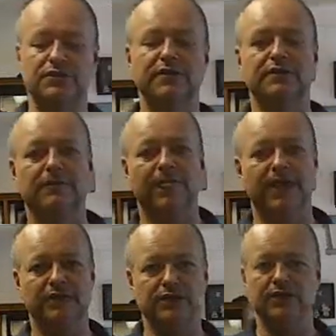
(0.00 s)
and
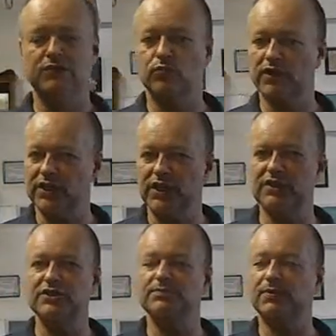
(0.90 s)
you want to kind of
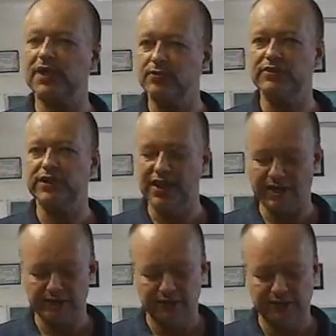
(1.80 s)
just play with
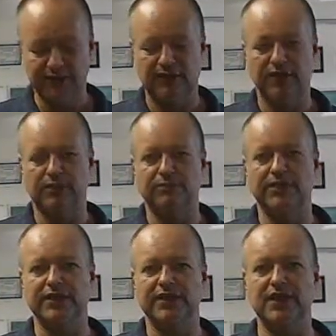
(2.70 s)
that. But
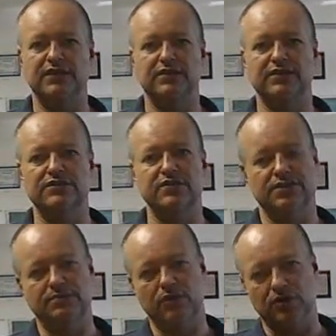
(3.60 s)
again, it's
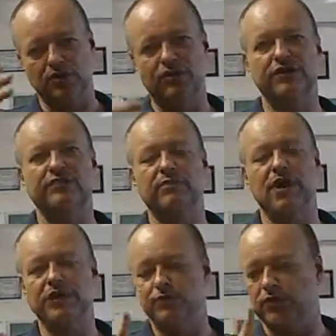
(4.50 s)
about clarity of mind. You
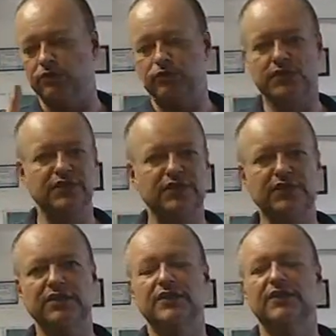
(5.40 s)
want to really
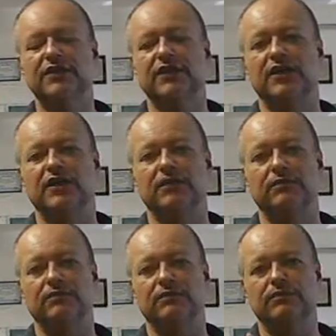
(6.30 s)

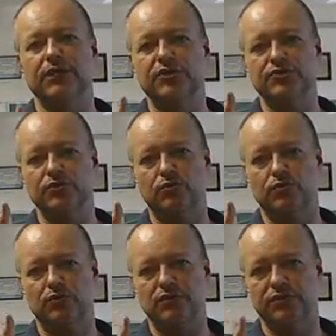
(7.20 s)
make
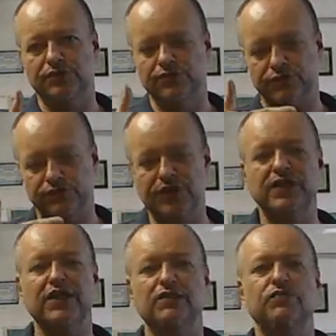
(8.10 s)
sure you're
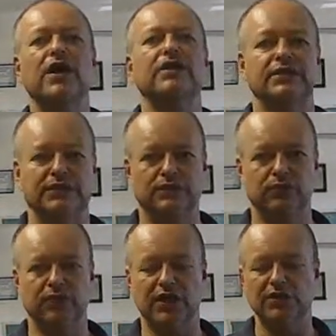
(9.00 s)
thinking rightly.
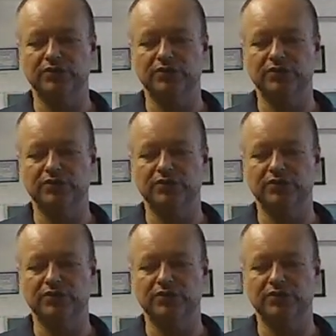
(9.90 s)
Okay, so